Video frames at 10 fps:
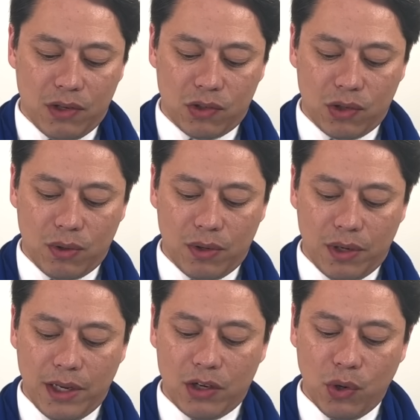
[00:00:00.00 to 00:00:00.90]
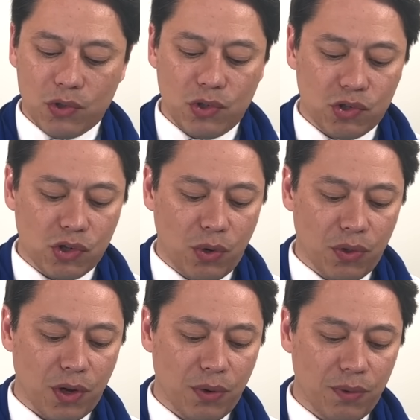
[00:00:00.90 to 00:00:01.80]
So it goes to show,
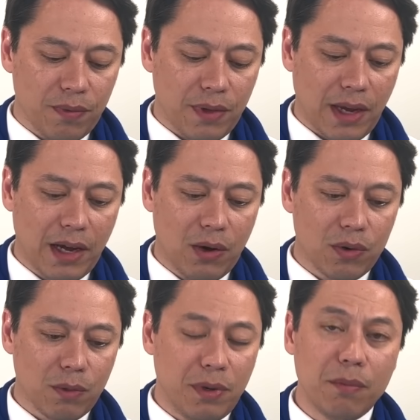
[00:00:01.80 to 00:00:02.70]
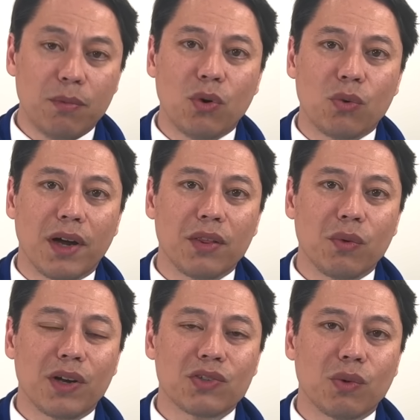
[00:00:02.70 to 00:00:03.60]
though, how the people who run the
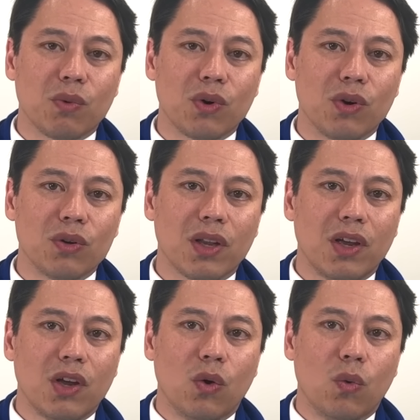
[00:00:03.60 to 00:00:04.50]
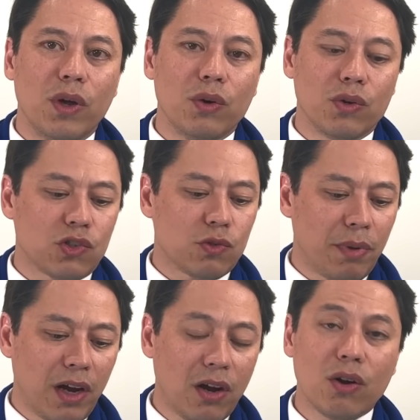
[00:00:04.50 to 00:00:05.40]
Western world will
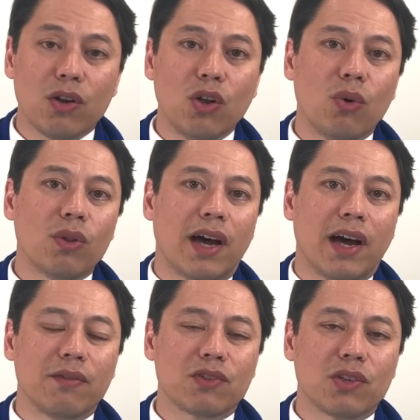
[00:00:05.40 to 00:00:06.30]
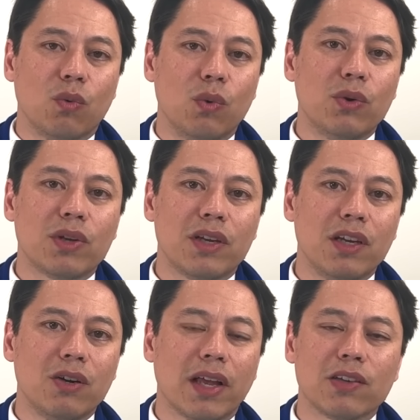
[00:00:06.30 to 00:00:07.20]
spare no lives, will
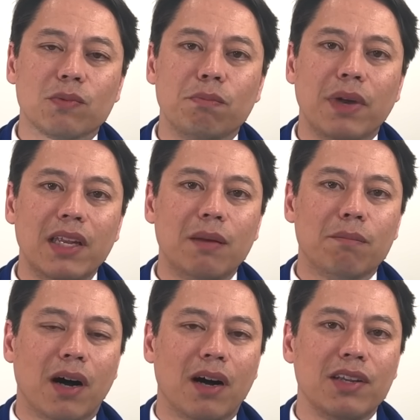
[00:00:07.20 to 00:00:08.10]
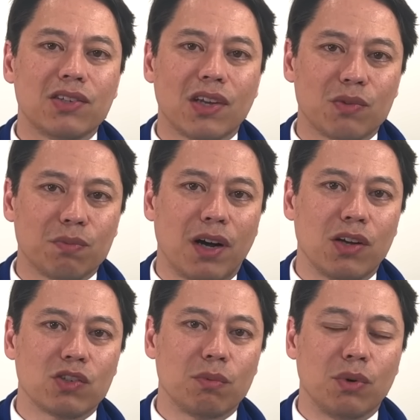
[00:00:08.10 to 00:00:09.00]
kill as many bodies as
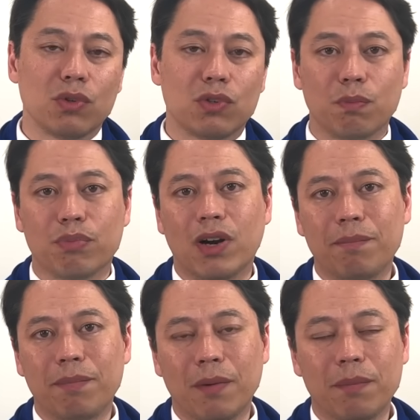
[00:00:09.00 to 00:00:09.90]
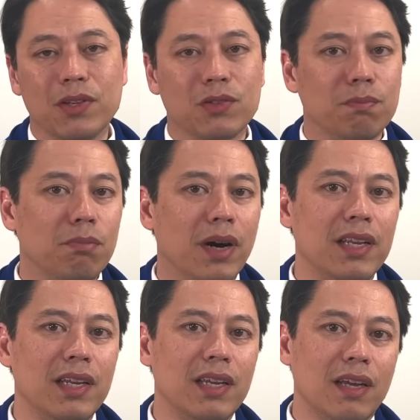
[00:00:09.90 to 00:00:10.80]
possible to prop up this
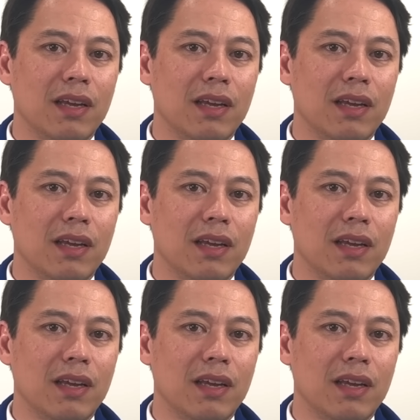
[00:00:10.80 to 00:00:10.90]
money.